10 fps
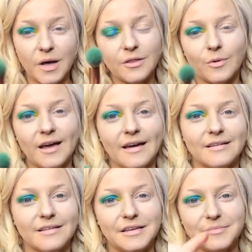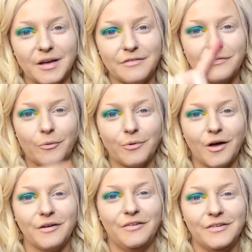by the way, I cleaned my phone
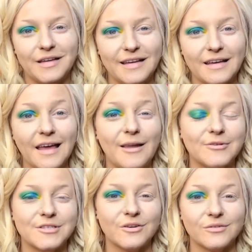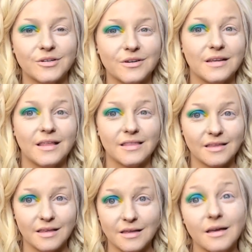off and it was so dirty
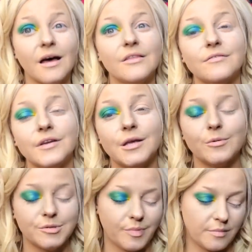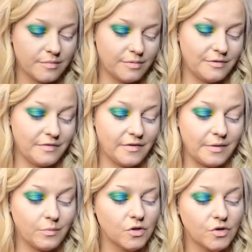that the other video was probably
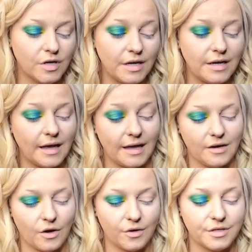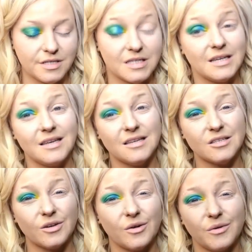very blurry and hard to see,
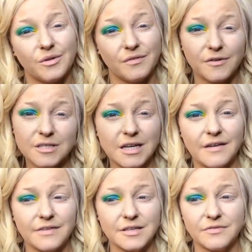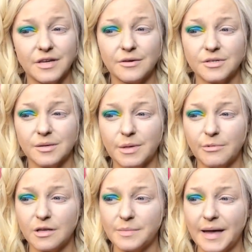so the first half of this video is going to
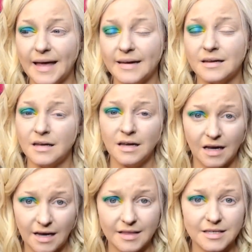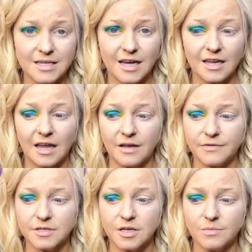be really bad and the second
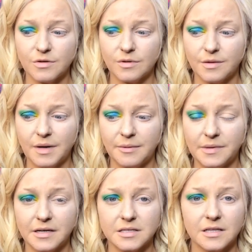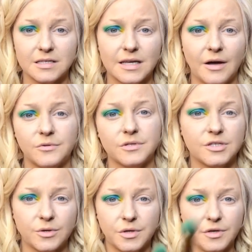half is going to be really bad because of the sound,
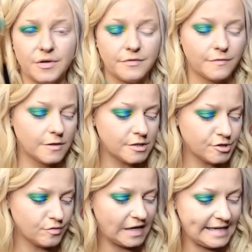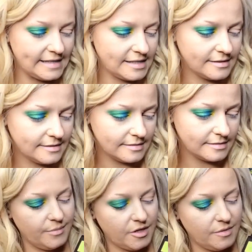so you're in for a treat.
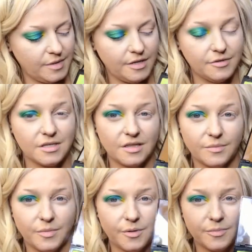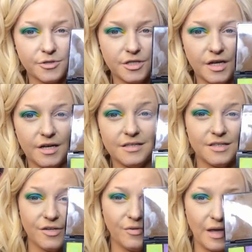I'm going to be using the purple
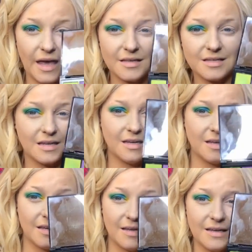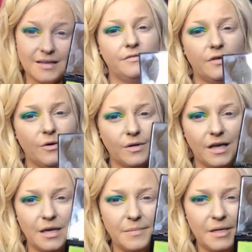shades. You guessed that. Your
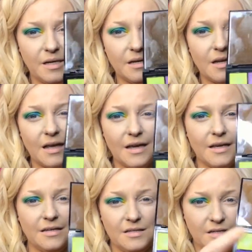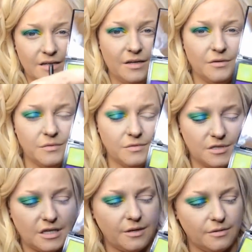vote came in and I
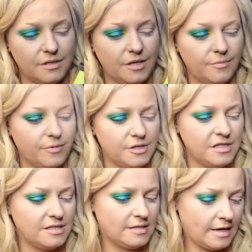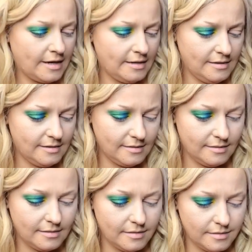did what you said.
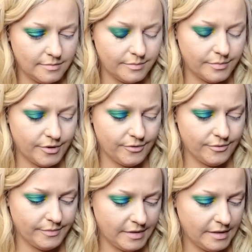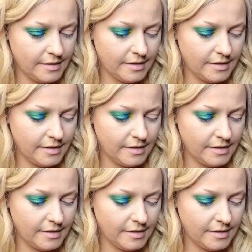Boom.